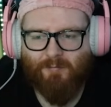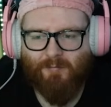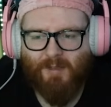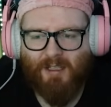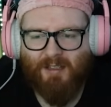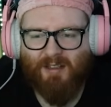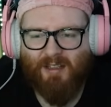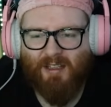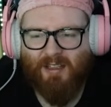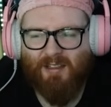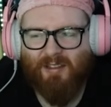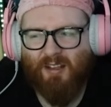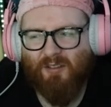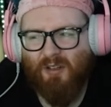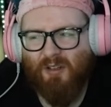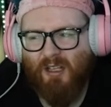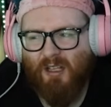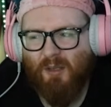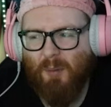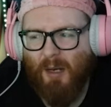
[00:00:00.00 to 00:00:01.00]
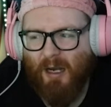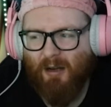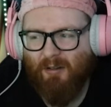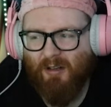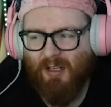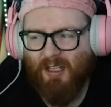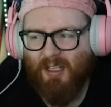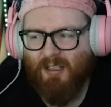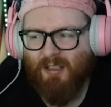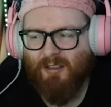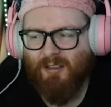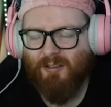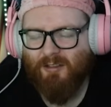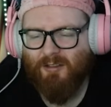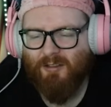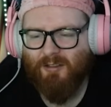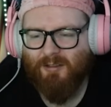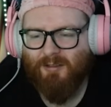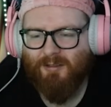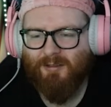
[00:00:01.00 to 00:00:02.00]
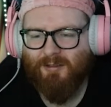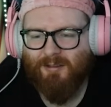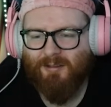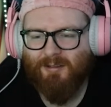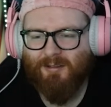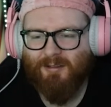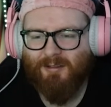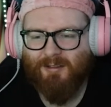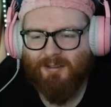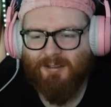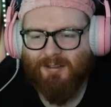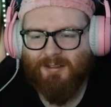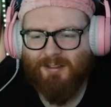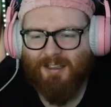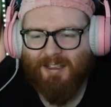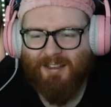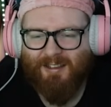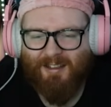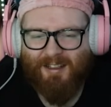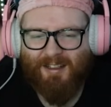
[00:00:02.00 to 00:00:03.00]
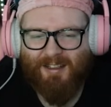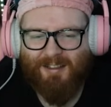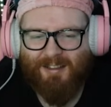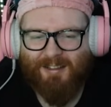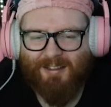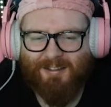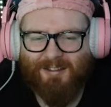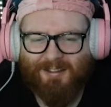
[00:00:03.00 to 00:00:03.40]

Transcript: It's like, is that really parody? Is it?